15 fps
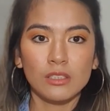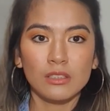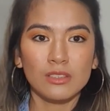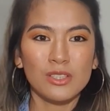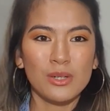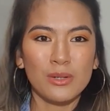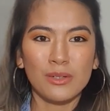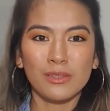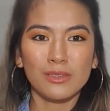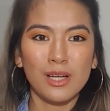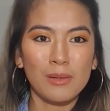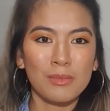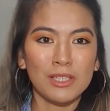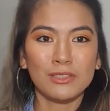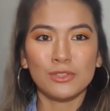you know, I'm
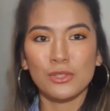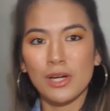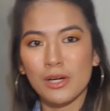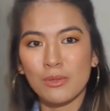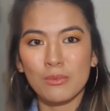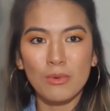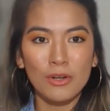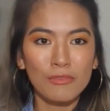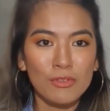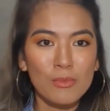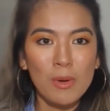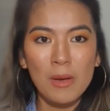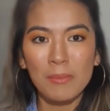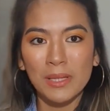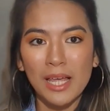like trying to run for my
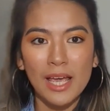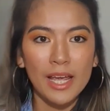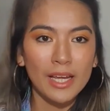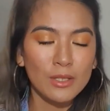plane,